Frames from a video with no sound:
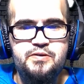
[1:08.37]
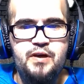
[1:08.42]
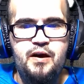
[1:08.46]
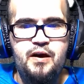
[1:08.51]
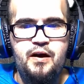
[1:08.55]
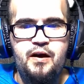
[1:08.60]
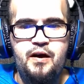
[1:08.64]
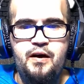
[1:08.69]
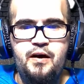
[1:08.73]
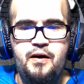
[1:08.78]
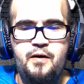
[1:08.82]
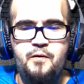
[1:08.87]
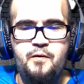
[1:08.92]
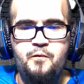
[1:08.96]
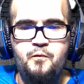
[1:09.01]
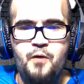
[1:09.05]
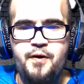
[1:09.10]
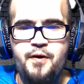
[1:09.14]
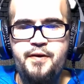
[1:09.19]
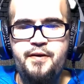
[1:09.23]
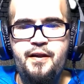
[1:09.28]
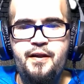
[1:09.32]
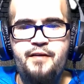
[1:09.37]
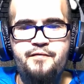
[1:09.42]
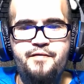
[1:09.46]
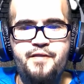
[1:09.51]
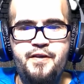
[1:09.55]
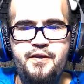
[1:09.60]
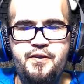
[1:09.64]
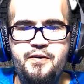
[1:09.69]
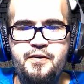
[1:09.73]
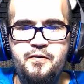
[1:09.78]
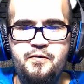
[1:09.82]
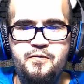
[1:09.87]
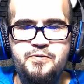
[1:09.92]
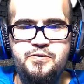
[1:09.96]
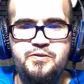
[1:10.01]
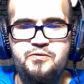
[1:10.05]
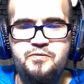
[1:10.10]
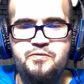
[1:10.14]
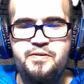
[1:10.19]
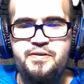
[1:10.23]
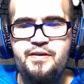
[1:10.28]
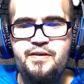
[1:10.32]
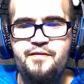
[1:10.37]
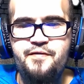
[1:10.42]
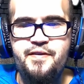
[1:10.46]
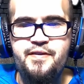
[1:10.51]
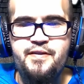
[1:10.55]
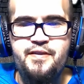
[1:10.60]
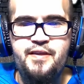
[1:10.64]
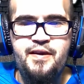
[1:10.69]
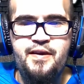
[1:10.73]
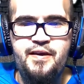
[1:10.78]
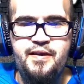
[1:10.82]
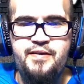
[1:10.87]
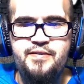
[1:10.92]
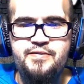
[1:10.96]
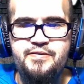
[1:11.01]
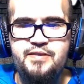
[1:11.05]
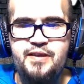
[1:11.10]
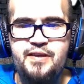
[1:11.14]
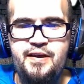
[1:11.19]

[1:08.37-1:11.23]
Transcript: working on videos, doing different things.